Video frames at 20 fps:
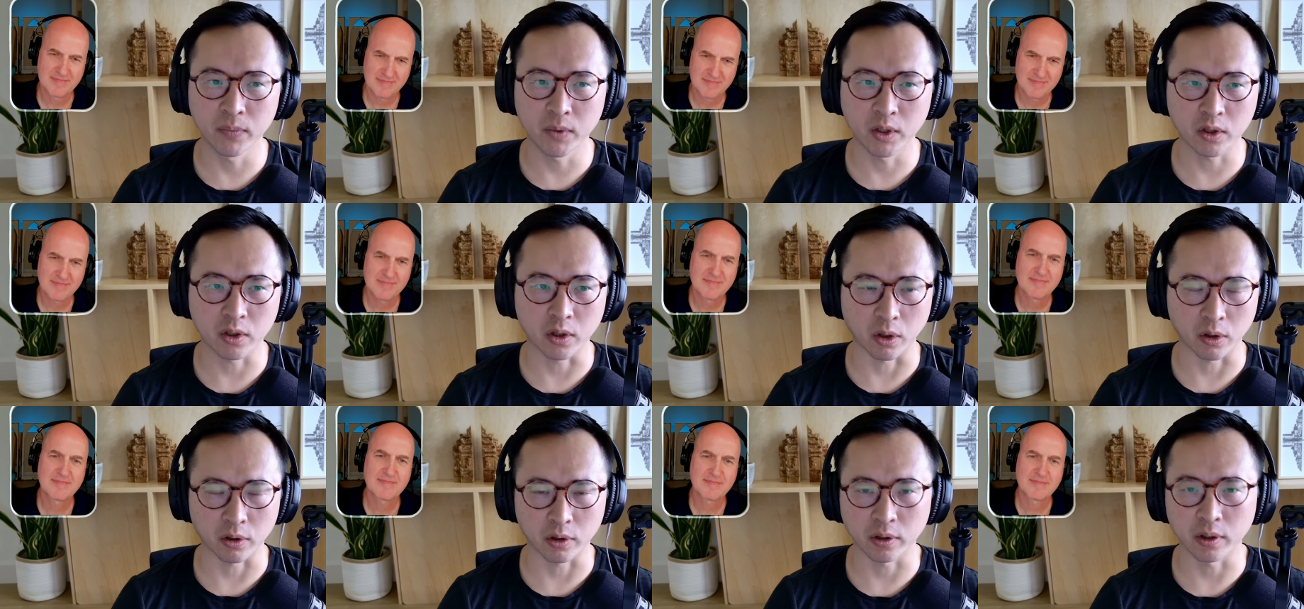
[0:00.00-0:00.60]

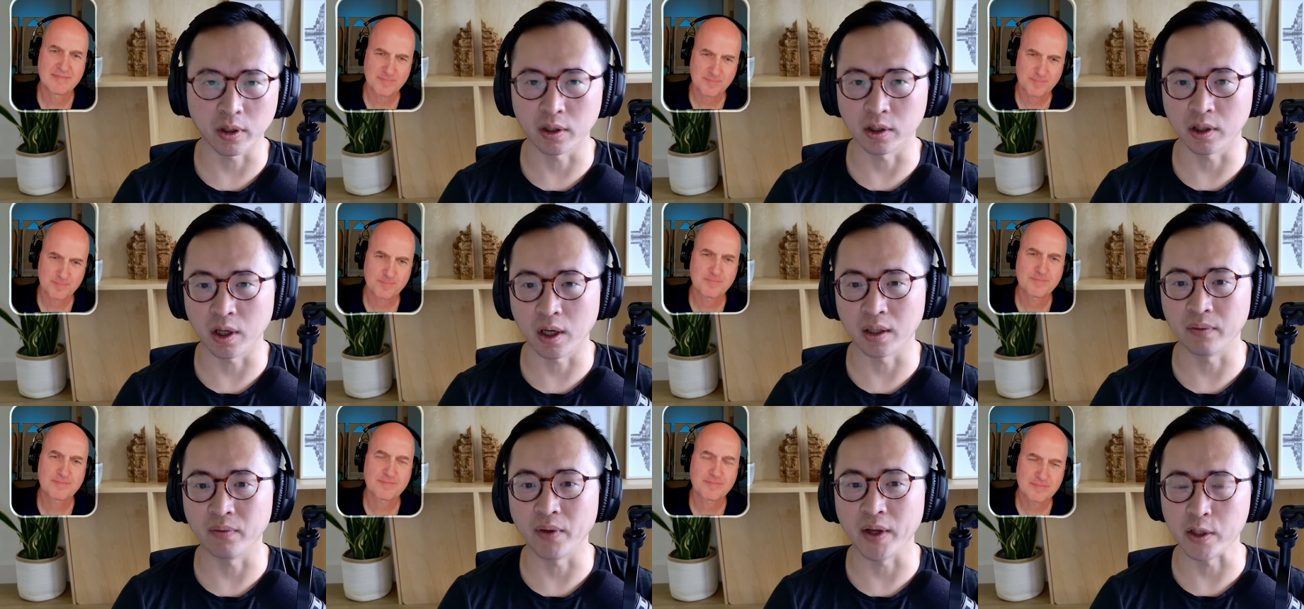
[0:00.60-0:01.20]
Speaker 1: garnered a lot
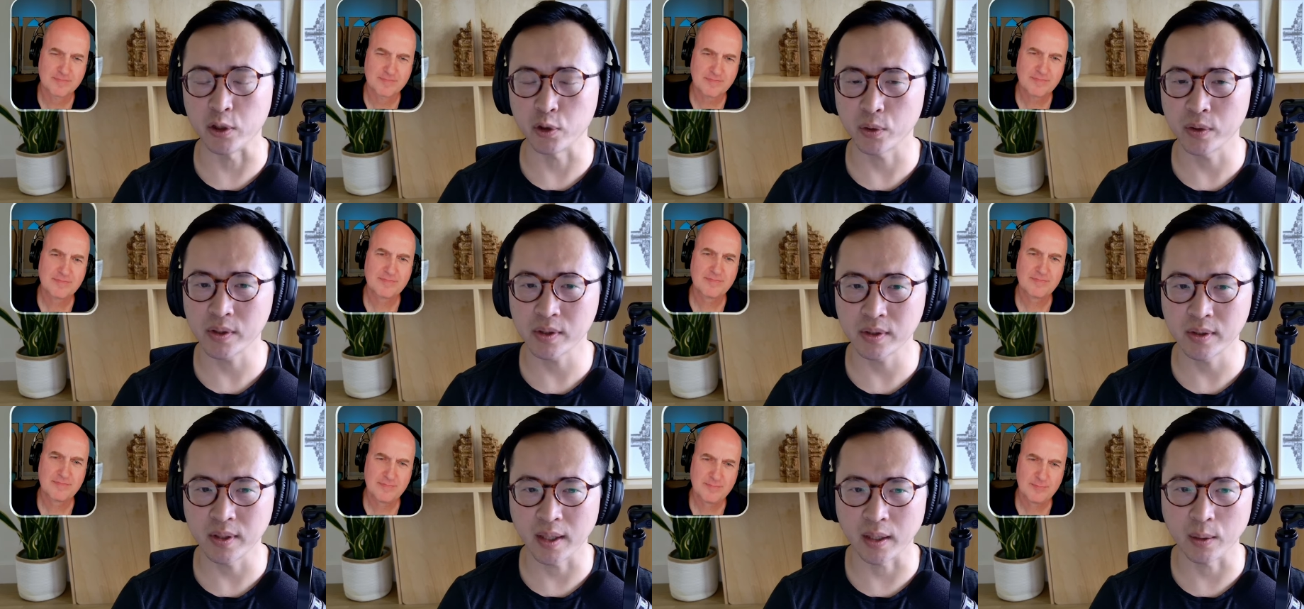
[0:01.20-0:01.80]
of
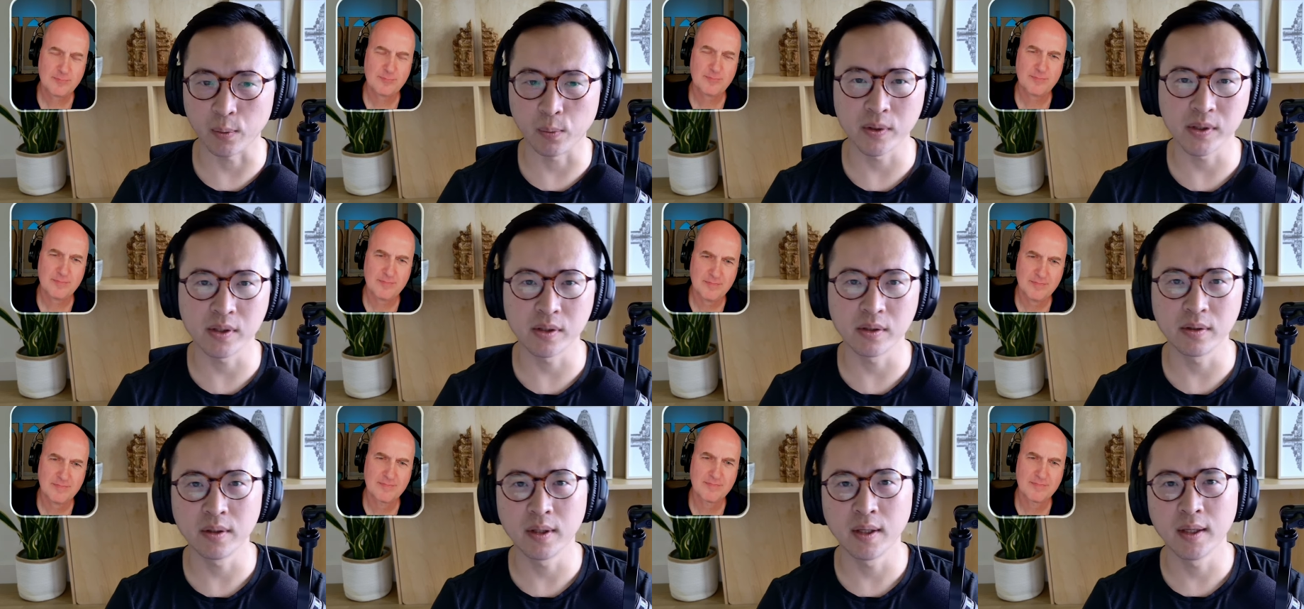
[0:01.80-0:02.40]
interest, it
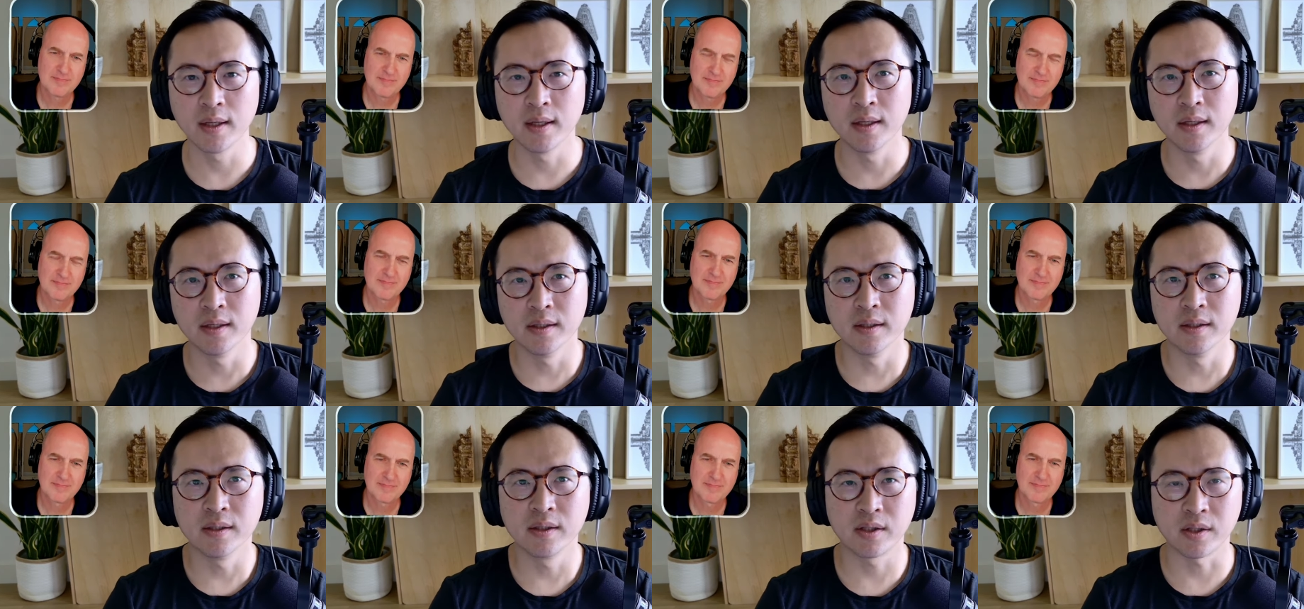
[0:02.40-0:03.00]
wasn't
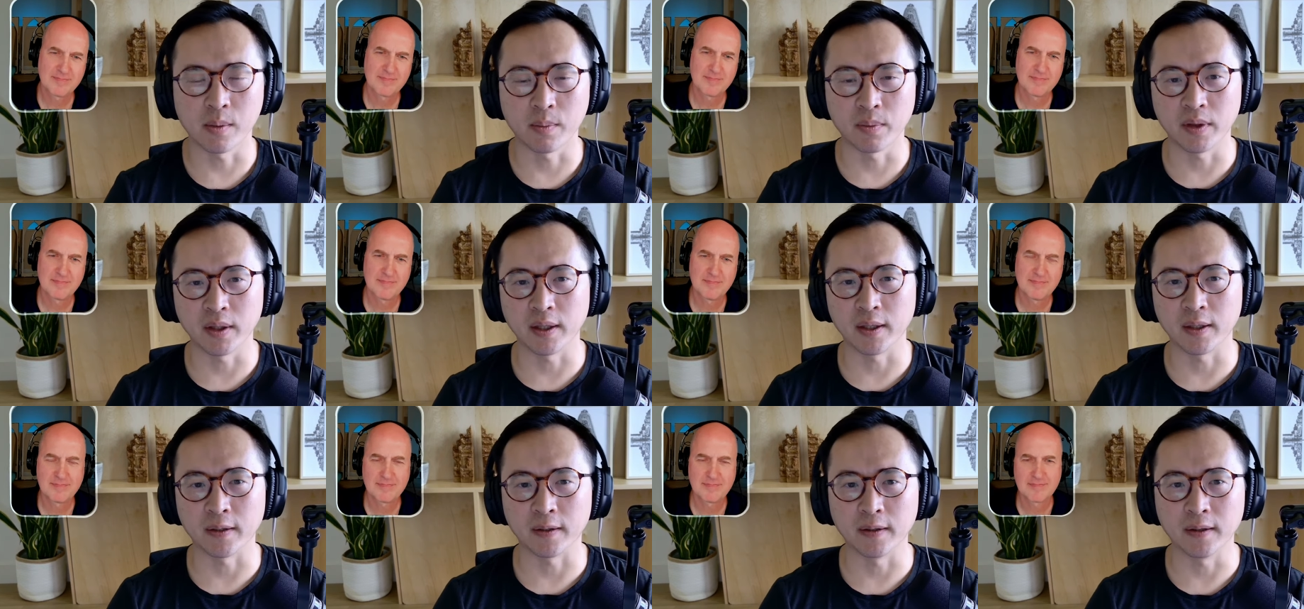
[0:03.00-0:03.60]

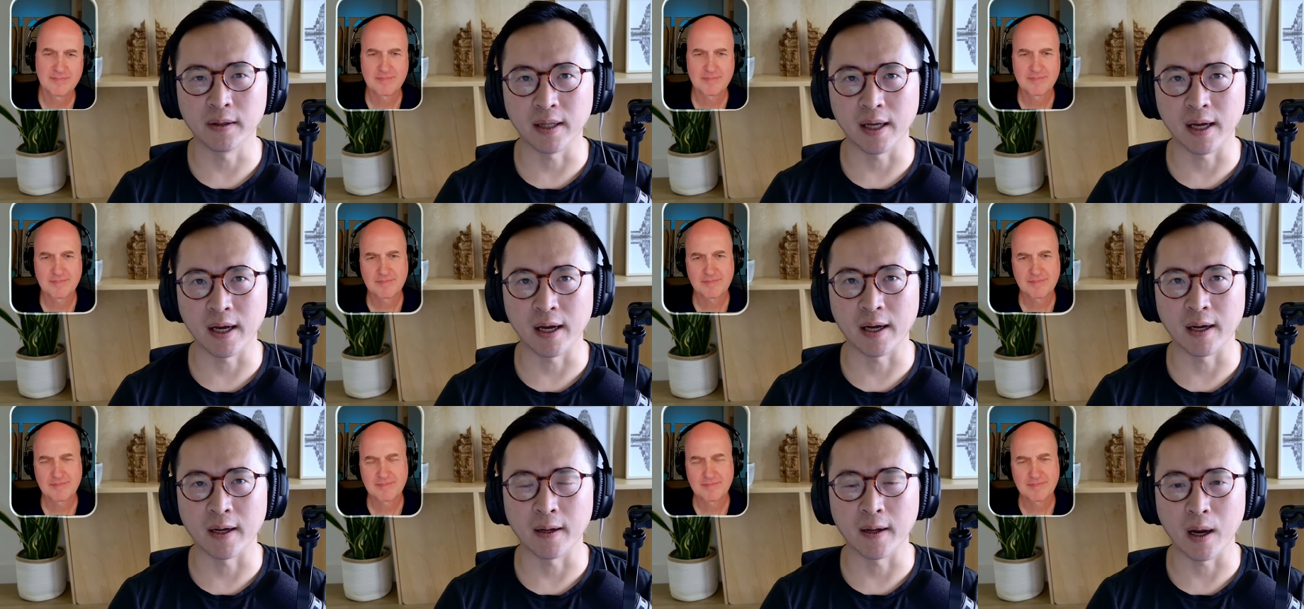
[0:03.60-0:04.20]
something
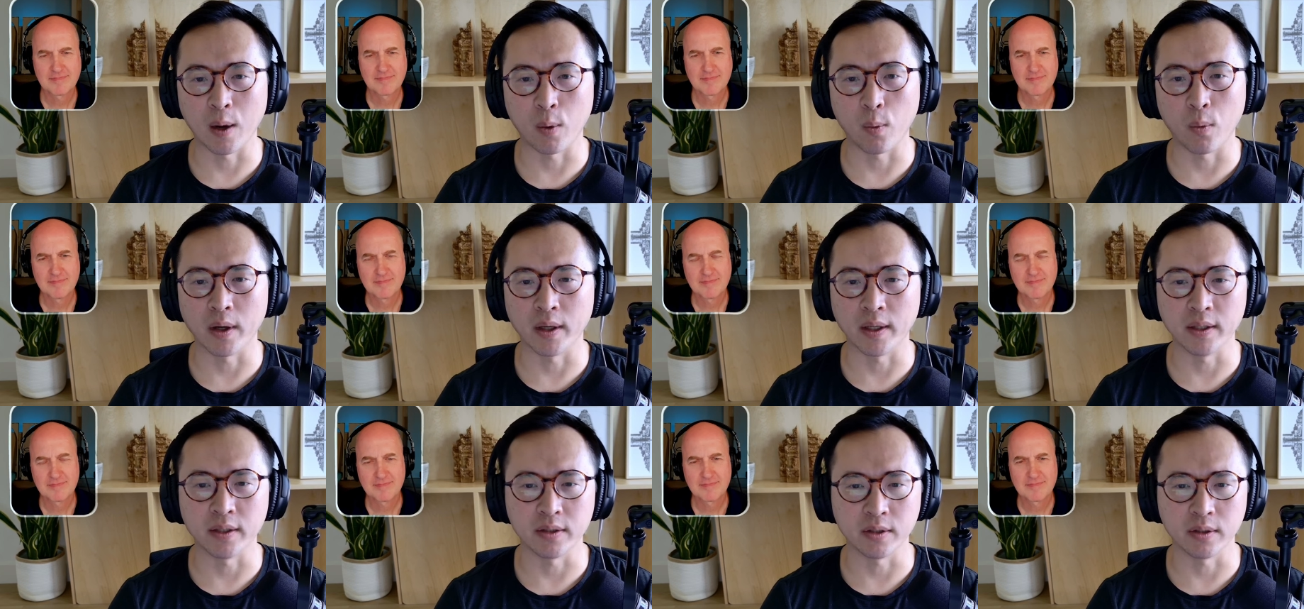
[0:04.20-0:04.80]
that I
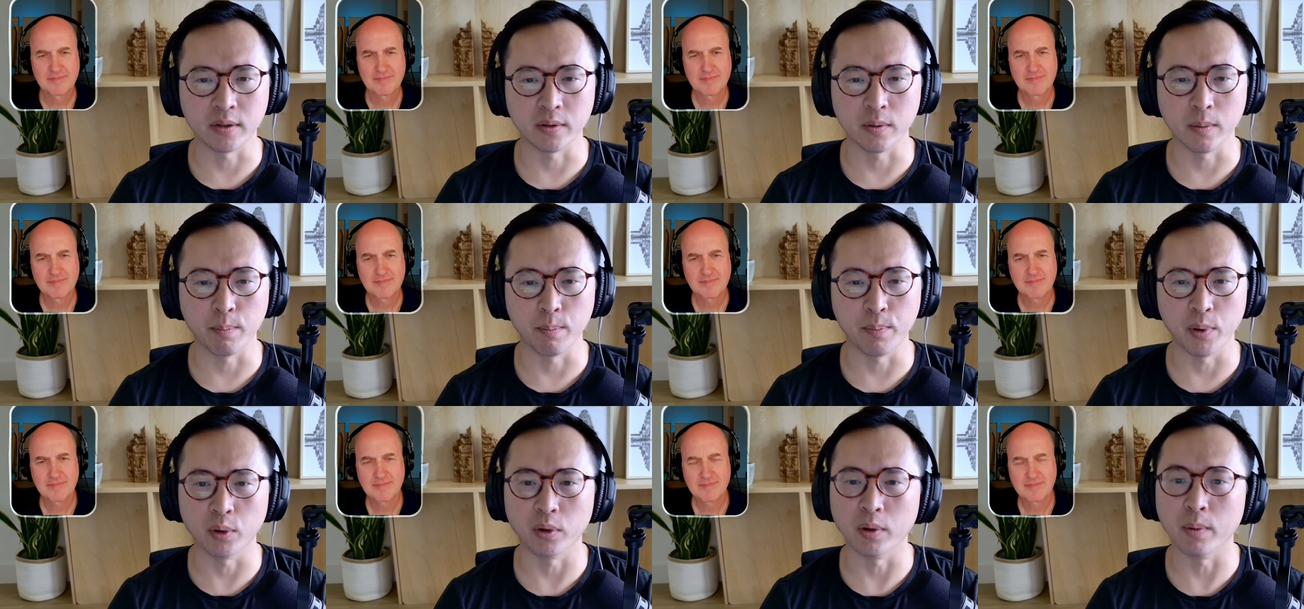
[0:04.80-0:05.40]
wanted to
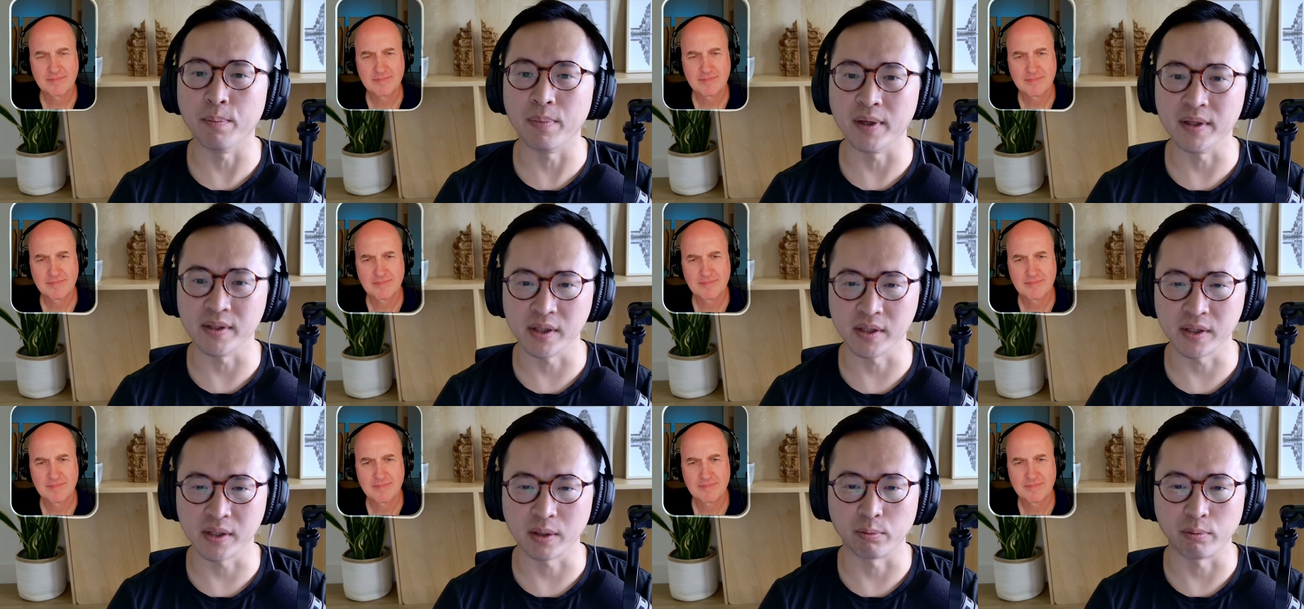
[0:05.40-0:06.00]
build a
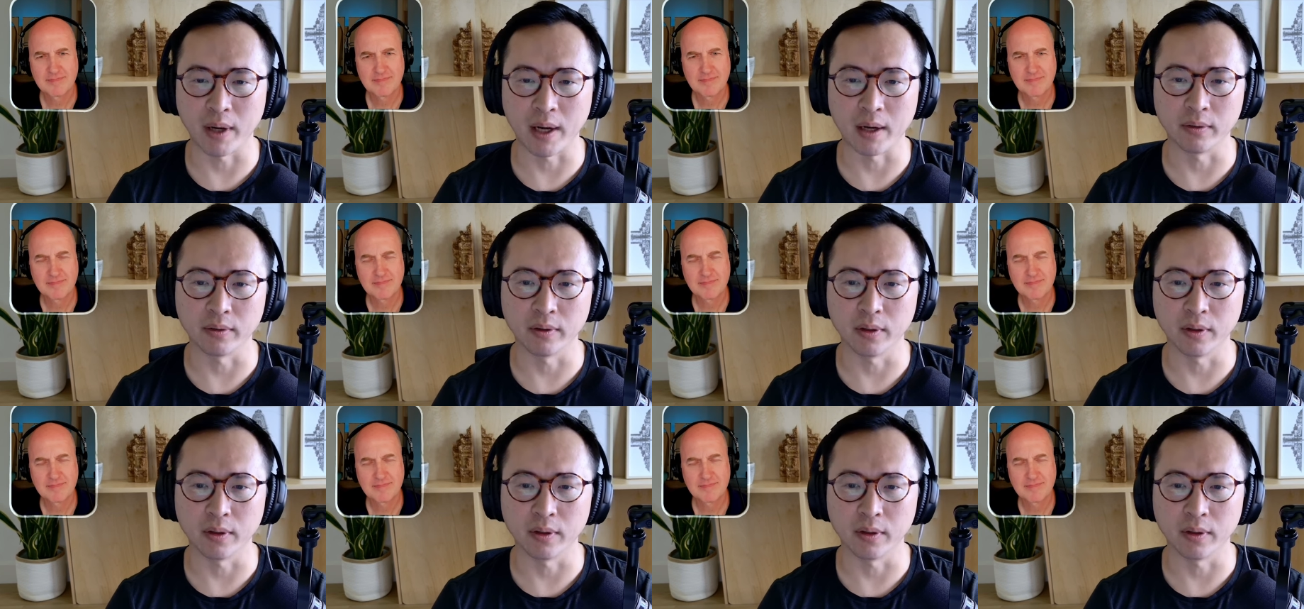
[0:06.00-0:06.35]
business around.